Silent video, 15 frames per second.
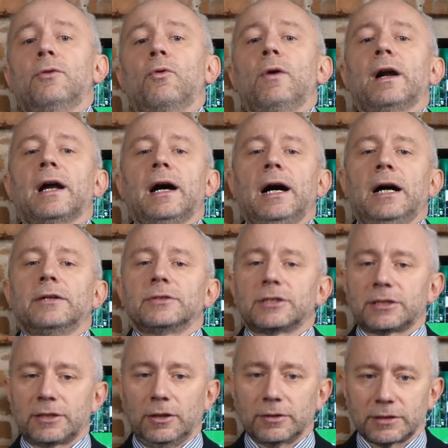warehouse
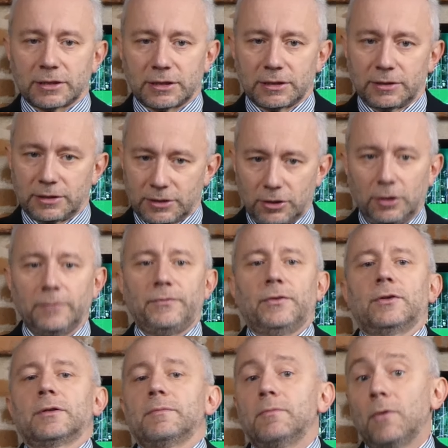stocks stop
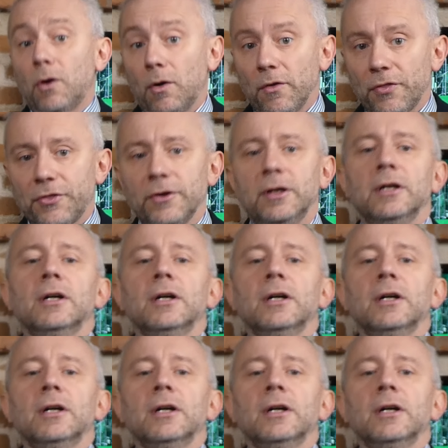for months,